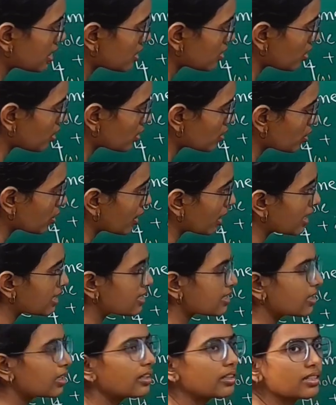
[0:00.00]
is also gas
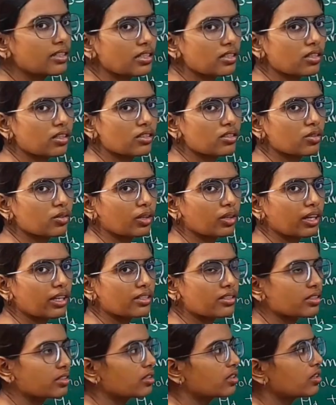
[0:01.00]
now, this is also gas.
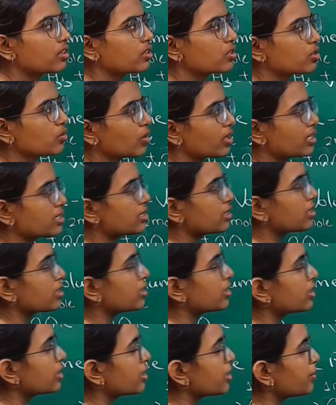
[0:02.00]
So what is the
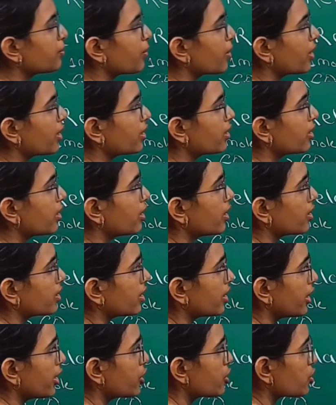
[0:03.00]
third key point? The
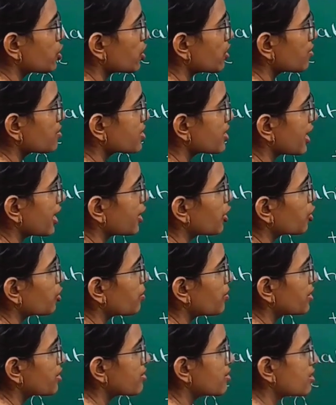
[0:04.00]
ratio of
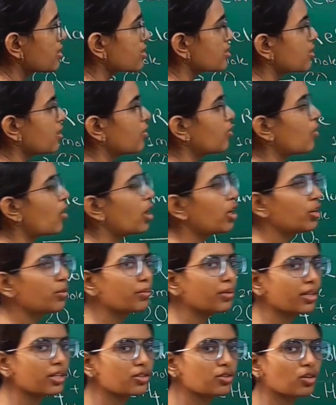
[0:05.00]
stoichiometry is the volume
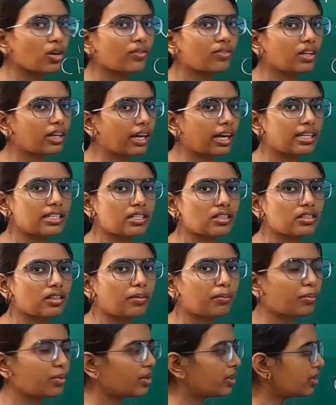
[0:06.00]
ratio of the gaseous
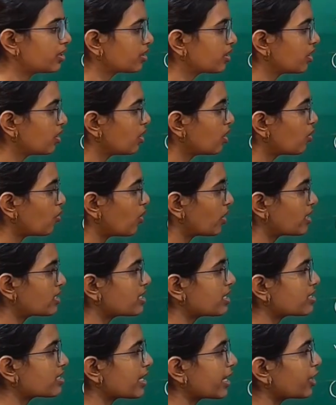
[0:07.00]
component. What is
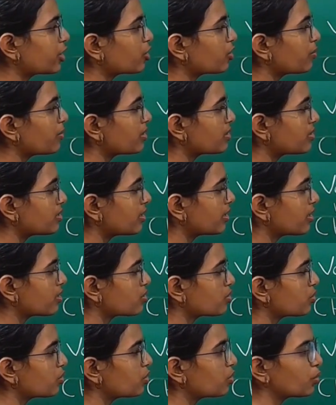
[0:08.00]
the stoichiometry
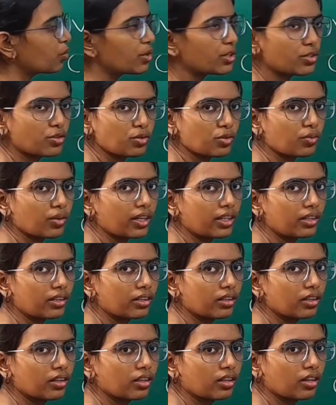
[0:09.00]
ratio? 2:1.
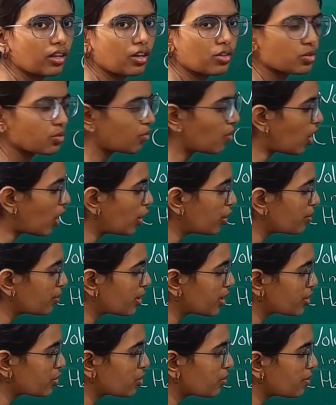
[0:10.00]
So volume
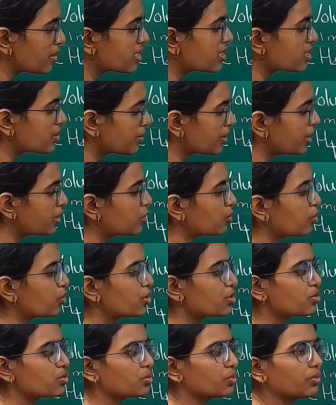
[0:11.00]
ratio must be
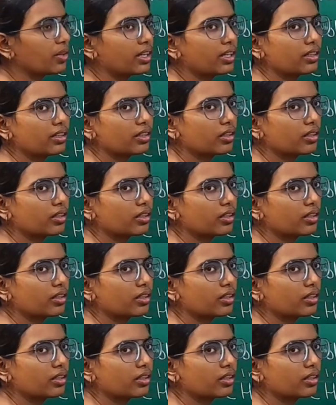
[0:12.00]
2:1.